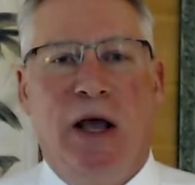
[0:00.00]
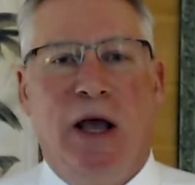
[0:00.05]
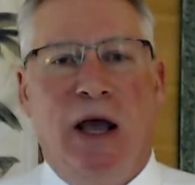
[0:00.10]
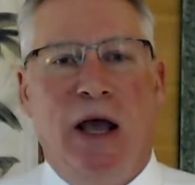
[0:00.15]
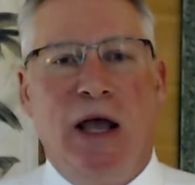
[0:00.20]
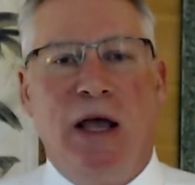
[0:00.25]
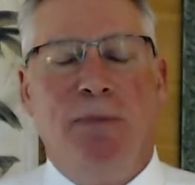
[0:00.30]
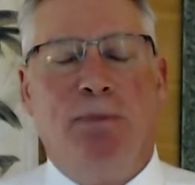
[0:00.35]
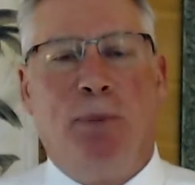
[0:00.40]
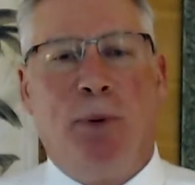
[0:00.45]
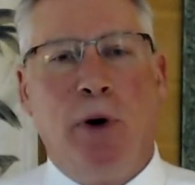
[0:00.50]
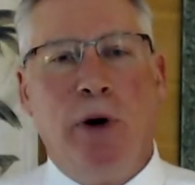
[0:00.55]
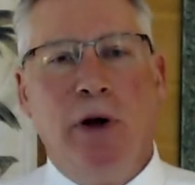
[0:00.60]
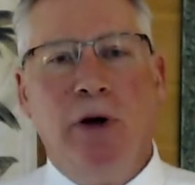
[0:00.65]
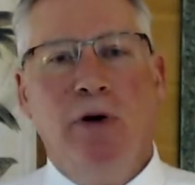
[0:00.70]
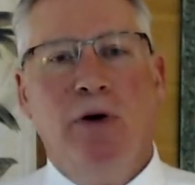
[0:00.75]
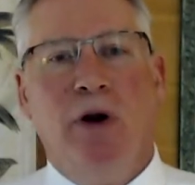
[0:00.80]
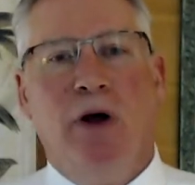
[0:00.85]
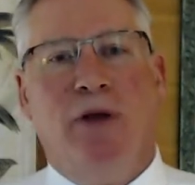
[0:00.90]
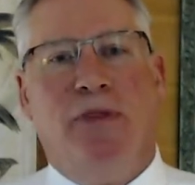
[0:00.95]
He
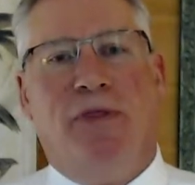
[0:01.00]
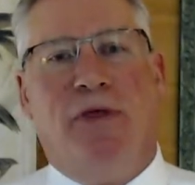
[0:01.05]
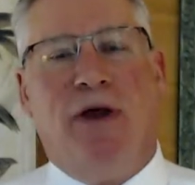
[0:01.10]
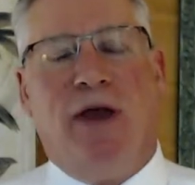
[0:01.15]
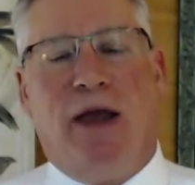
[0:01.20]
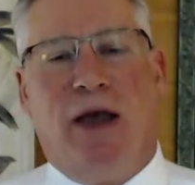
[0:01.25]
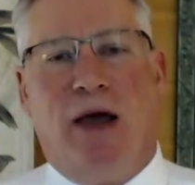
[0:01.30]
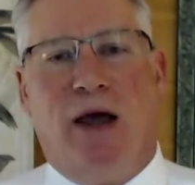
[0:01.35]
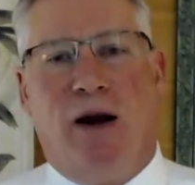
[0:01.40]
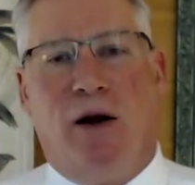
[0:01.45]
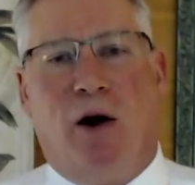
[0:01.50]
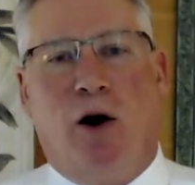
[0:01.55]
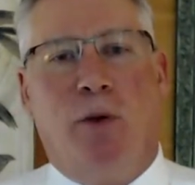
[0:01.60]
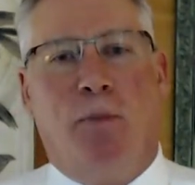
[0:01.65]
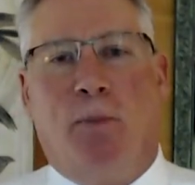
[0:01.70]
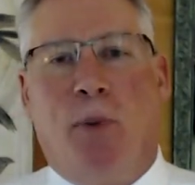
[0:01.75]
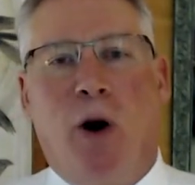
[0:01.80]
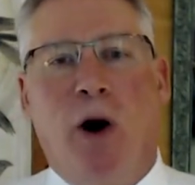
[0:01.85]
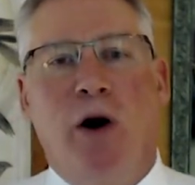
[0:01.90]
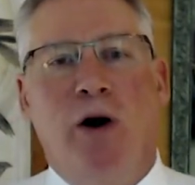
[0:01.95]
pruneth it
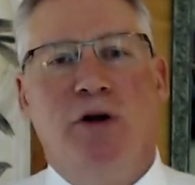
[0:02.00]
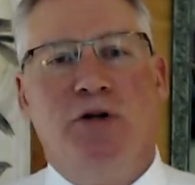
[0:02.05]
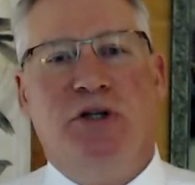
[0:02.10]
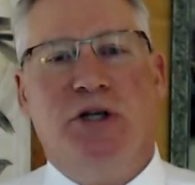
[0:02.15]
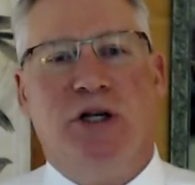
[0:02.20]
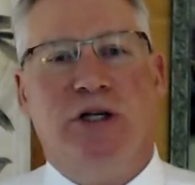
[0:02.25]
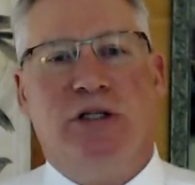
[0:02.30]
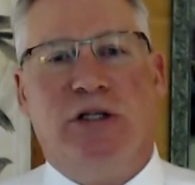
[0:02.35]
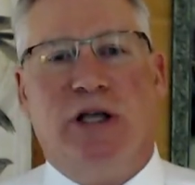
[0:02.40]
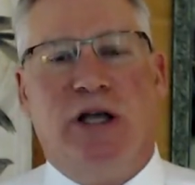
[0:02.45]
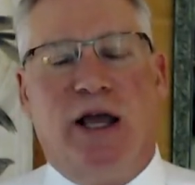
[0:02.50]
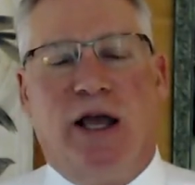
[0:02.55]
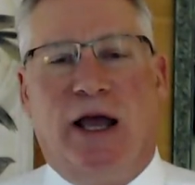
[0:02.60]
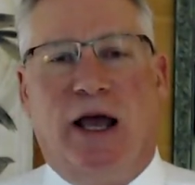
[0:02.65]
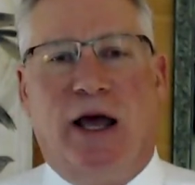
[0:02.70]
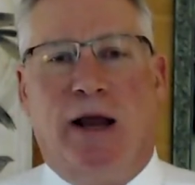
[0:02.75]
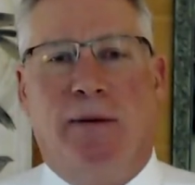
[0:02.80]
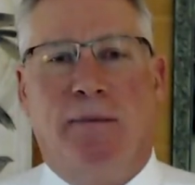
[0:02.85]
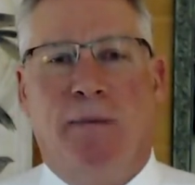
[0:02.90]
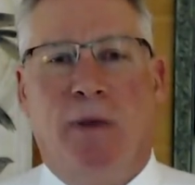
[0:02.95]
or purgeth
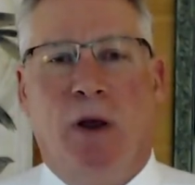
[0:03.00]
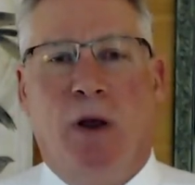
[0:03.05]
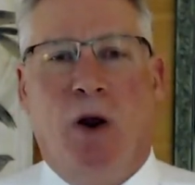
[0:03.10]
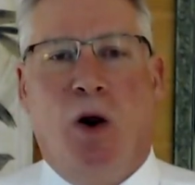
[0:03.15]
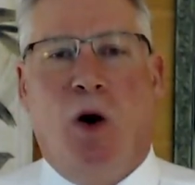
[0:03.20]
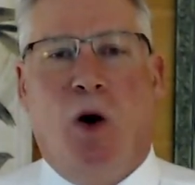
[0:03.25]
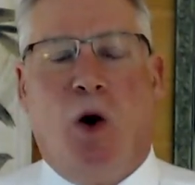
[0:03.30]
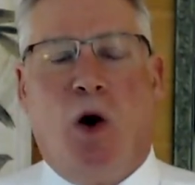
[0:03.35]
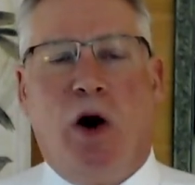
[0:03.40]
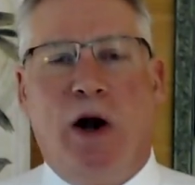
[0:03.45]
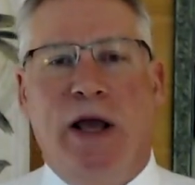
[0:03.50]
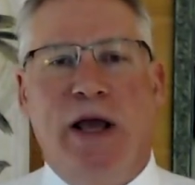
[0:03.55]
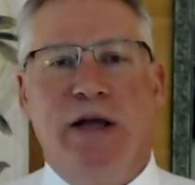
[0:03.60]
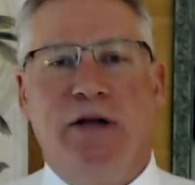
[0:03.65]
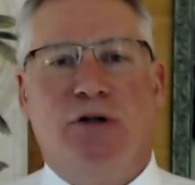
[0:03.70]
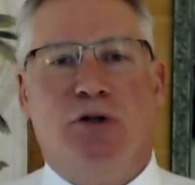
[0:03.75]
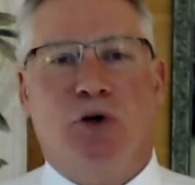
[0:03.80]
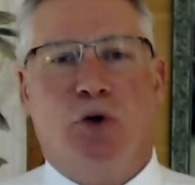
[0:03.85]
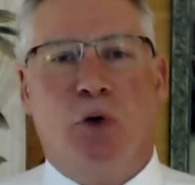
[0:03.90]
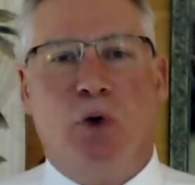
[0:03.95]
it, or he
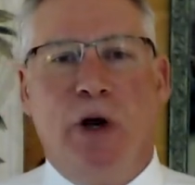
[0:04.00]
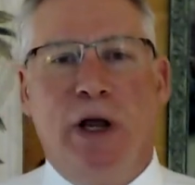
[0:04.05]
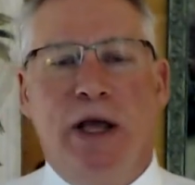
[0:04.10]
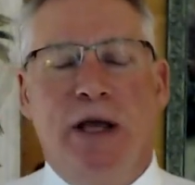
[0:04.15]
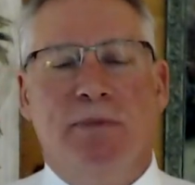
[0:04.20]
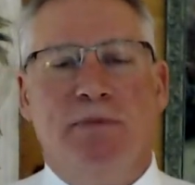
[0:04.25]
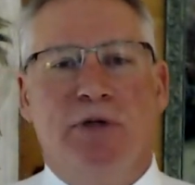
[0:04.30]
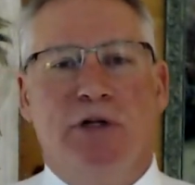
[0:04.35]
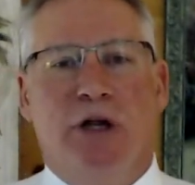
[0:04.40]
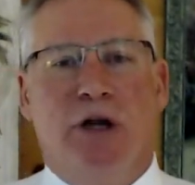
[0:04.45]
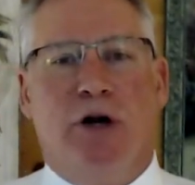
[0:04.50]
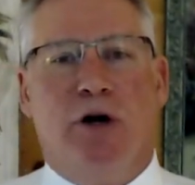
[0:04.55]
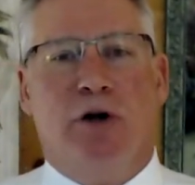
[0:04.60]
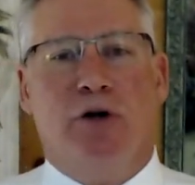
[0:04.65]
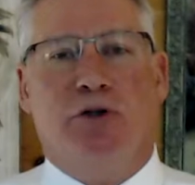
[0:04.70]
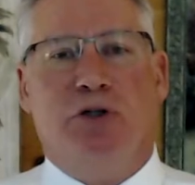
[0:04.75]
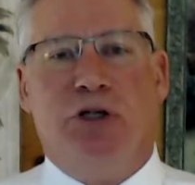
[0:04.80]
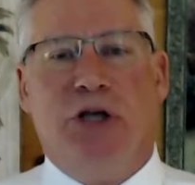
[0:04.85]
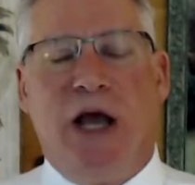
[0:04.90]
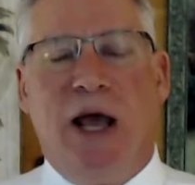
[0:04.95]
trims it
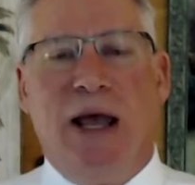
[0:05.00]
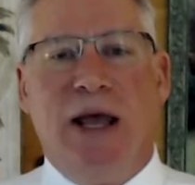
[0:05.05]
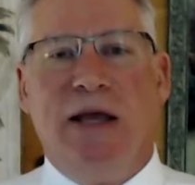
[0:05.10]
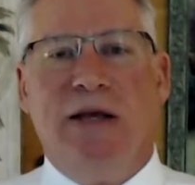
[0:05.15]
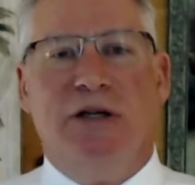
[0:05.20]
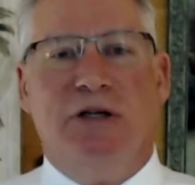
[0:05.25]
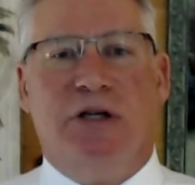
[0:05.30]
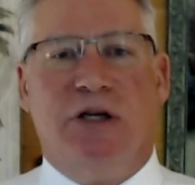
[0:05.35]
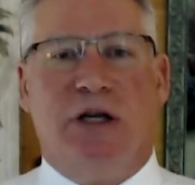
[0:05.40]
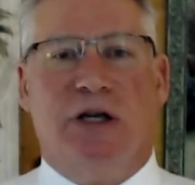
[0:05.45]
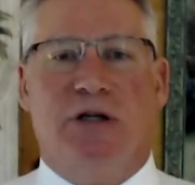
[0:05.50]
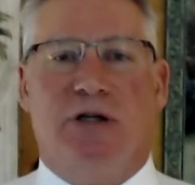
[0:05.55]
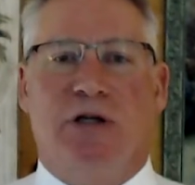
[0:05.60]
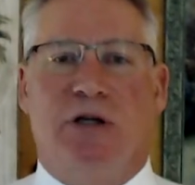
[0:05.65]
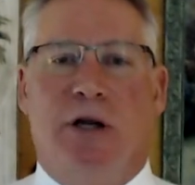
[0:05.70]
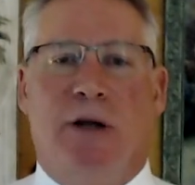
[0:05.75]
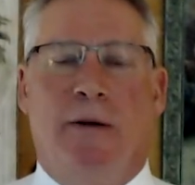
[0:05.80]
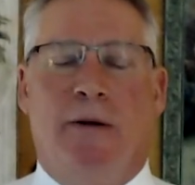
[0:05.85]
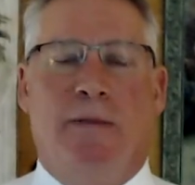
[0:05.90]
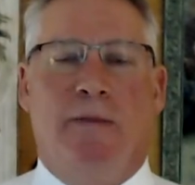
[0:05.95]
or changes
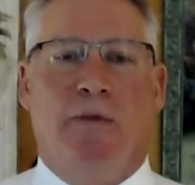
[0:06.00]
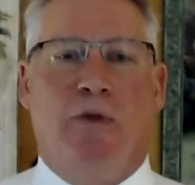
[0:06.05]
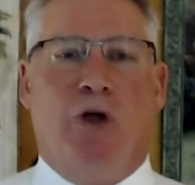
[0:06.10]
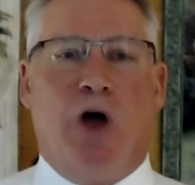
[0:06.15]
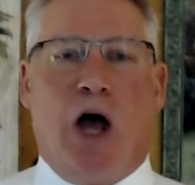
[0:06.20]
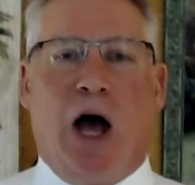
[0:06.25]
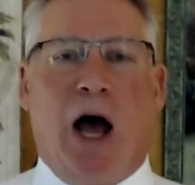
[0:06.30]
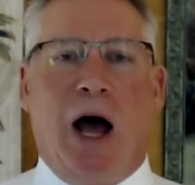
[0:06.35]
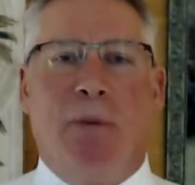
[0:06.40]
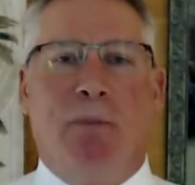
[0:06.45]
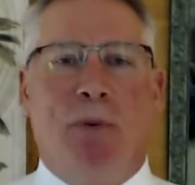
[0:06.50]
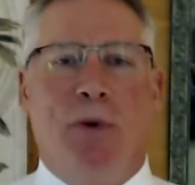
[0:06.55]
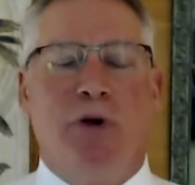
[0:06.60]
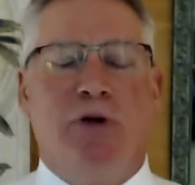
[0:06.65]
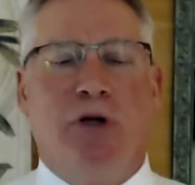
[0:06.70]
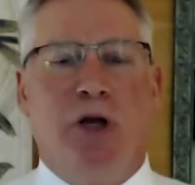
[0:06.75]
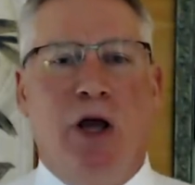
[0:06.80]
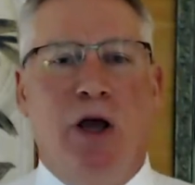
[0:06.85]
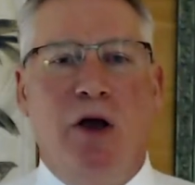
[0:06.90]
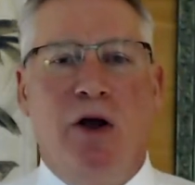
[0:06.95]
the
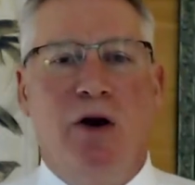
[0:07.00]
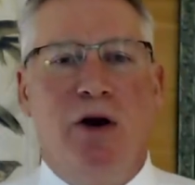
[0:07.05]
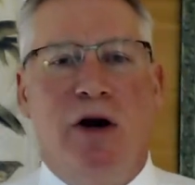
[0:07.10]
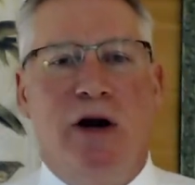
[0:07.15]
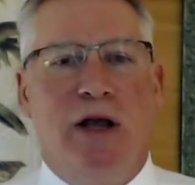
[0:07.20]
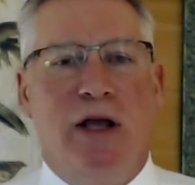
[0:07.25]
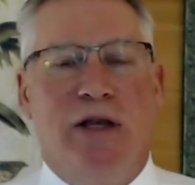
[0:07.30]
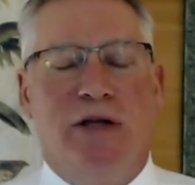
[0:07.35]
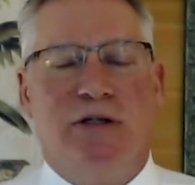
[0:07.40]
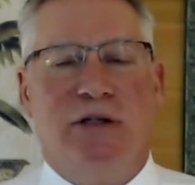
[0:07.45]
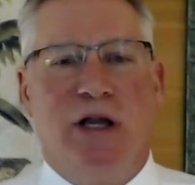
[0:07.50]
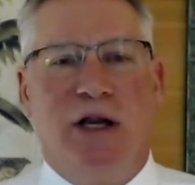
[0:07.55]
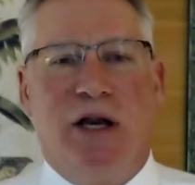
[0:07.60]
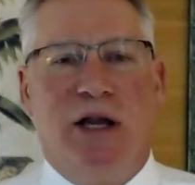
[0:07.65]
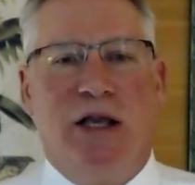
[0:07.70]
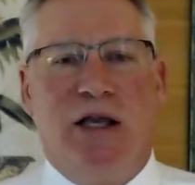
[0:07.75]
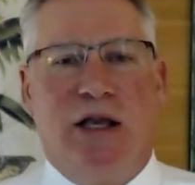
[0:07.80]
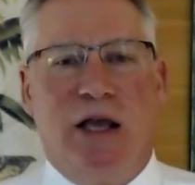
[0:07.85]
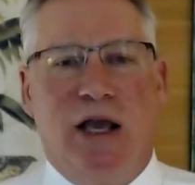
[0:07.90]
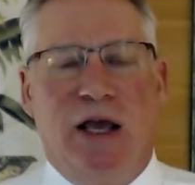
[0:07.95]
opportunities that
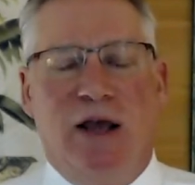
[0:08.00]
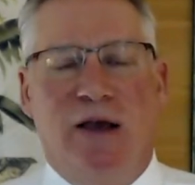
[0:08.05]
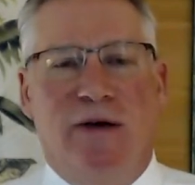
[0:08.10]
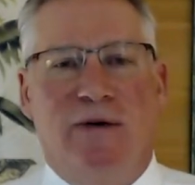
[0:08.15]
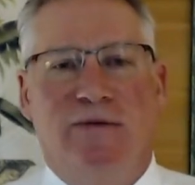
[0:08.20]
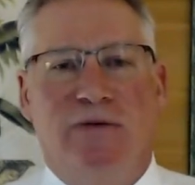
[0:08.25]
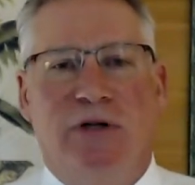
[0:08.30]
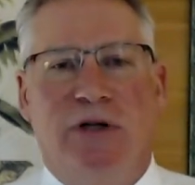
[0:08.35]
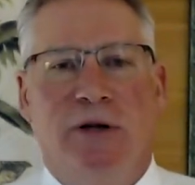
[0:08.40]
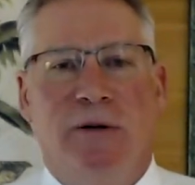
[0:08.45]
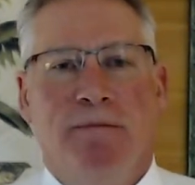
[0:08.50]
he gives